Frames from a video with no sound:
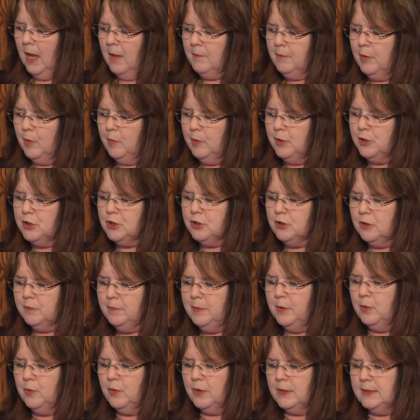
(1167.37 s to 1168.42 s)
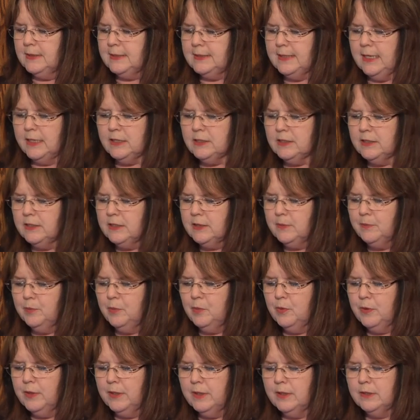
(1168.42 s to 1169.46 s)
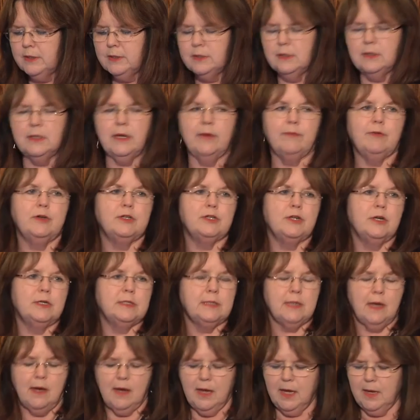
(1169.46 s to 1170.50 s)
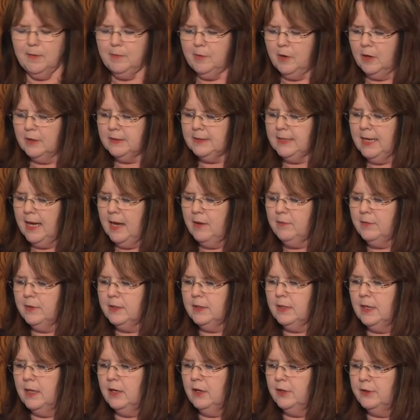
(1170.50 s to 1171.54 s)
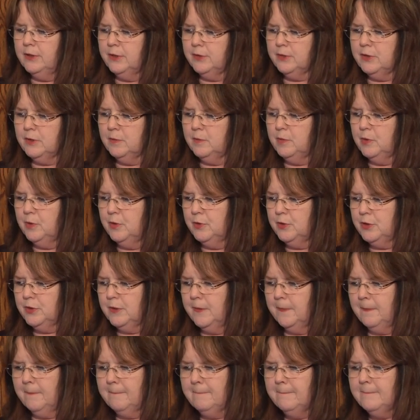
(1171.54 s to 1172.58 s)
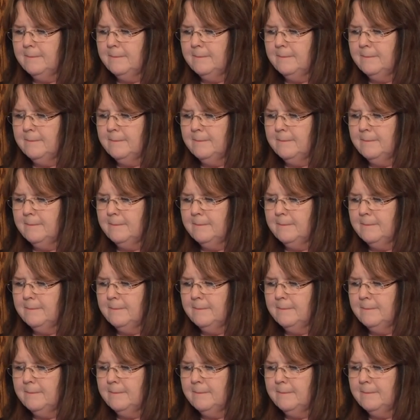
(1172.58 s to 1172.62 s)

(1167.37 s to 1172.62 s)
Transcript: But we should be organizationally supported to leverage our time, our talent, and our distribution.